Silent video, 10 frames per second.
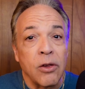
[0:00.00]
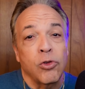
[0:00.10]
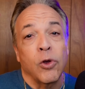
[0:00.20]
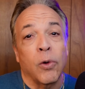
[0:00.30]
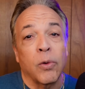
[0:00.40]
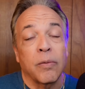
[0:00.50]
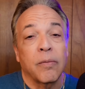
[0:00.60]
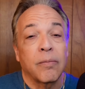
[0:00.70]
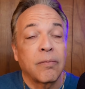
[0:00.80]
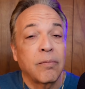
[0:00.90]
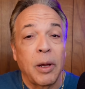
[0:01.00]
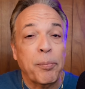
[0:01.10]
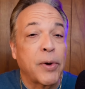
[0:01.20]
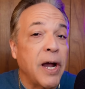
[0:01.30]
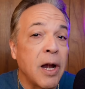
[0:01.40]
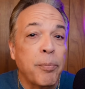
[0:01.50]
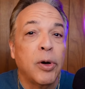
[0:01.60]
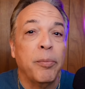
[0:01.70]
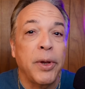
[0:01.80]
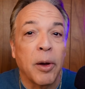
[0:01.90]
So they kind of
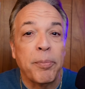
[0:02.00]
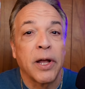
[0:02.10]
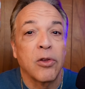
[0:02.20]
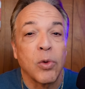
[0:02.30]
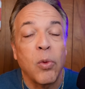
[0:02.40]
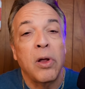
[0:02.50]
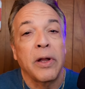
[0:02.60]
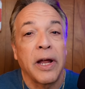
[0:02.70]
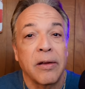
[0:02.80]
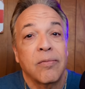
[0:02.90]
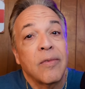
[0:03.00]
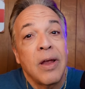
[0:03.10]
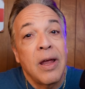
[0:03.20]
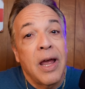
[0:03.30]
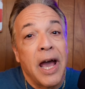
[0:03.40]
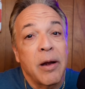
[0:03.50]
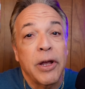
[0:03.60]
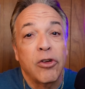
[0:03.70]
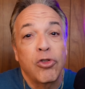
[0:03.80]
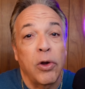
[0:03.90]
put me up against the wall and I had to
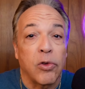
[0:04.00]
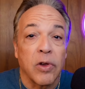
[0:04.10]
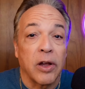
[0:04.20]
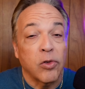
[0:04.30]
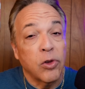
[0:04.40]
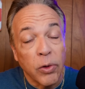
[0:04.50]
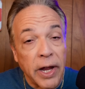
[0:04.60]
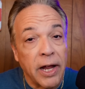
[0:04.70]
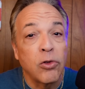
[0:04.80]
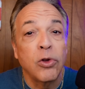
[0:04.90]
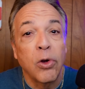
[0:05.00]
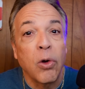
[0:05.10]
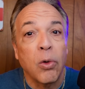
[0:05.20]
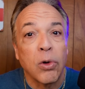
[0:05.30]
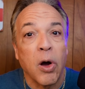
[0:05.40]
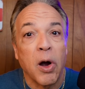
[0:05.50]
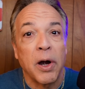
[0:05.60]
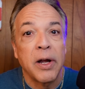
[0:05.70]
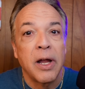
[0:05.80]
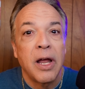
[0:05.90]
make a choice. I still canceled the gold
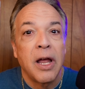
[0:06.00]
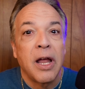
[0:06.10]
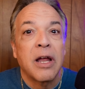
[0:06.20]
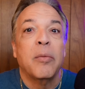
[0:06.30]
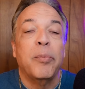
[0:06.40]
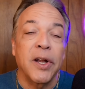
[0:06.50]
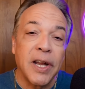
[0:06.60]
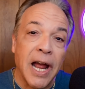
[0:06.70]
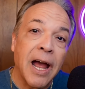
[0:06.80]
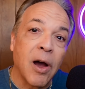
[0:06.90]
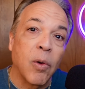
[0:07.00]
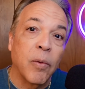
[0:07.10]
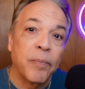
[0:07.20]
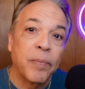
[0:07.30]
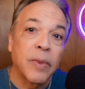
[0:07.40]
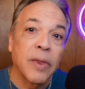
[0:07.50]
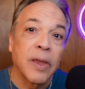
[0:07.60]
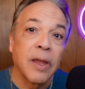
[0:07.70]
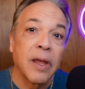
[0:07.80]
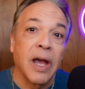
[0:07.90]
card, but now
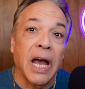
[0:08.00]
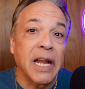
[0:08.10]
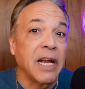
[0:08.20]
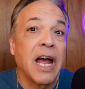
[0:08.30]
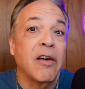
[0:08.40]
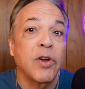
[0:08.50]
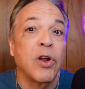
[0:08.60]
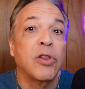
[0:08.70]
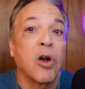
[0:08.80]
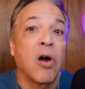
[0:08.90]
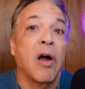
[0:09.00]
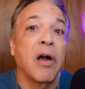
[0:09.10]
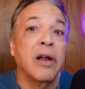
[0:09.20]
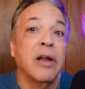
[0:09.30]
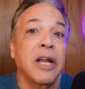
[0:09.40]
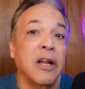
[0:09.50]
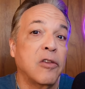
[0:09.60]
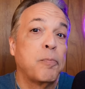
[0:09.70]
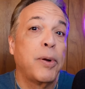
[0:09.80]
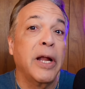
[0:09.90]
I didn't have another card in
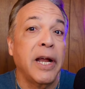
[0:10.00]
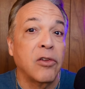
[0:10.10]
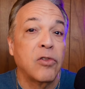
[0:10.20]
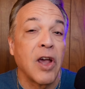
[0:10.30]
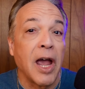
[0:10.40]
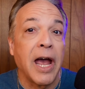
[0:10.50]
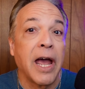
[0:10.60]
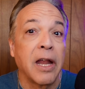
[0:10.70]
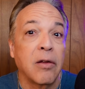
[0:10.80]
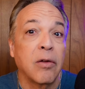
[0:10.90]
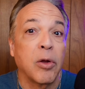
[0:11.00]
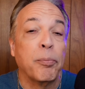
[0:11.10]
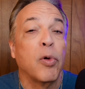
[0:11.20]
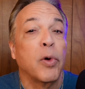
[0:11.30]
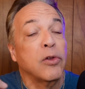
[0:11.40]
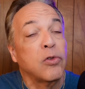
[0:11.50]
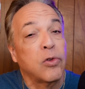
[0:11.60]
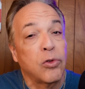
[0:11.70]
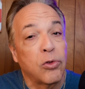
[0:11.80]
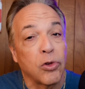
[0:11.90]
its place to add the points
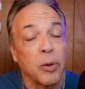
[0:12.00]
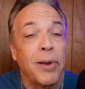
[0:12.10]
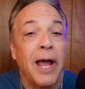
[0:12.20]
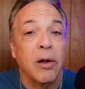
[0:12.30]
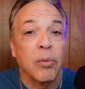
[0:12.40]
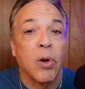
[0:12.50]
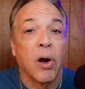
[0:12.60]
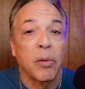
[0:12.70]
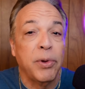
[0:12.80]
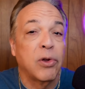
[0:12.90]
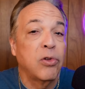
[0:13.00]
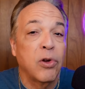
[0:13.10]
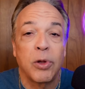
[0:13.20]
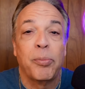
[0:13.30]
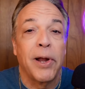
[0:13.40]
to the platinum card because you know the